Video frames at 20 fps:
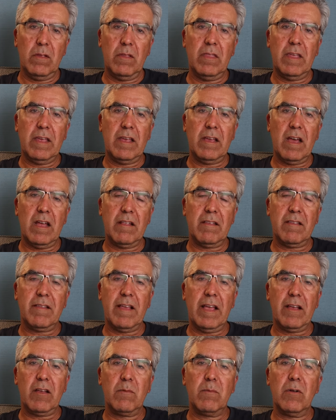the KAATSU
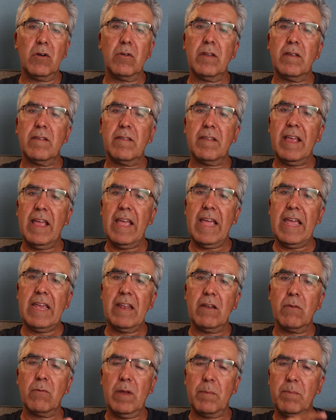cycle mode is
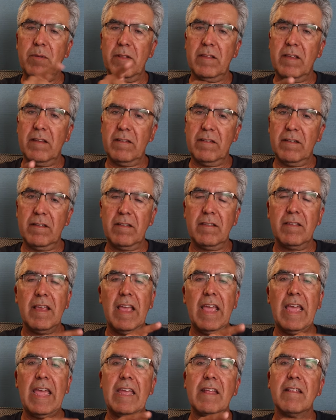eight repetitions,
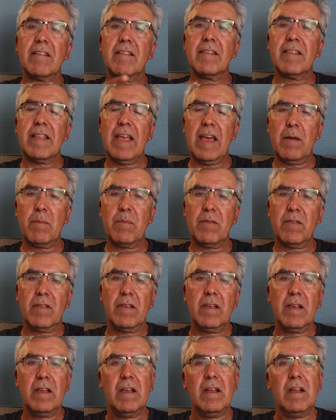eight
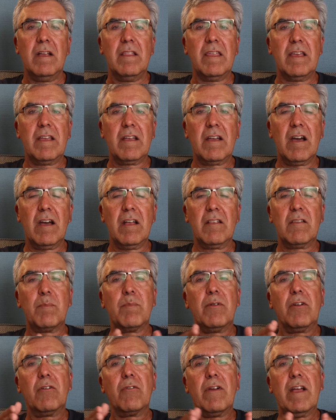steps. The KAATSU
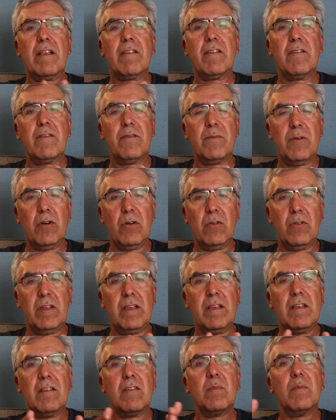progressive mode
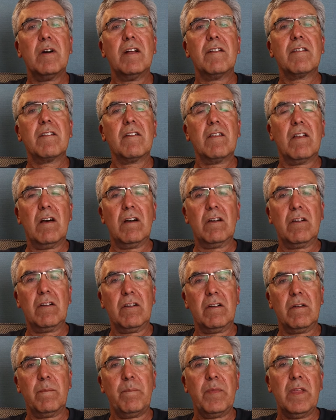is much
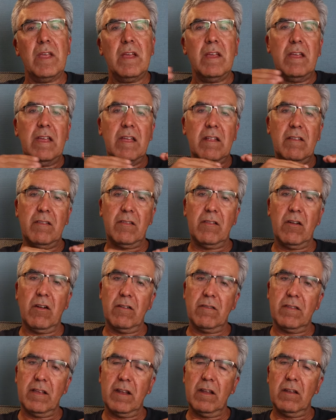longer. It
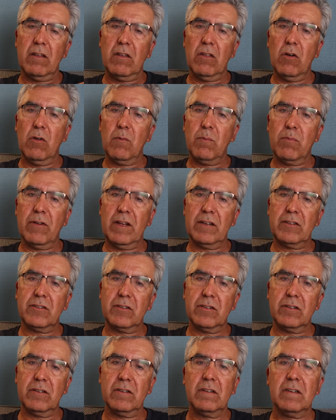starts at a low
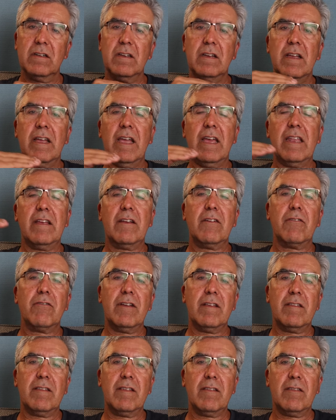pressure and
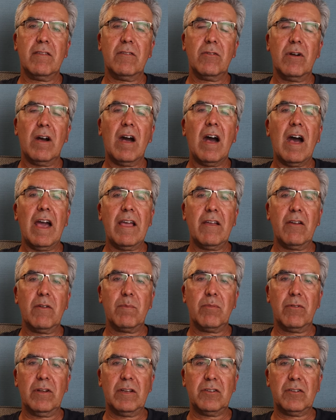increases to a higher
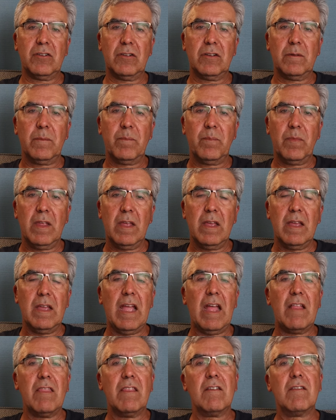pressure.
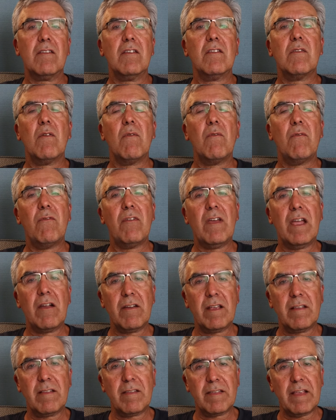And this is
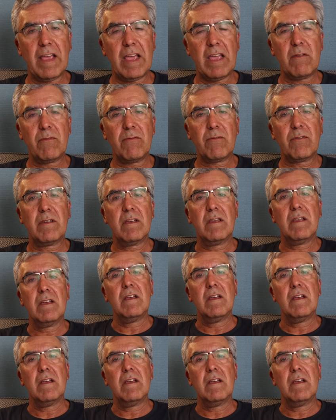very safe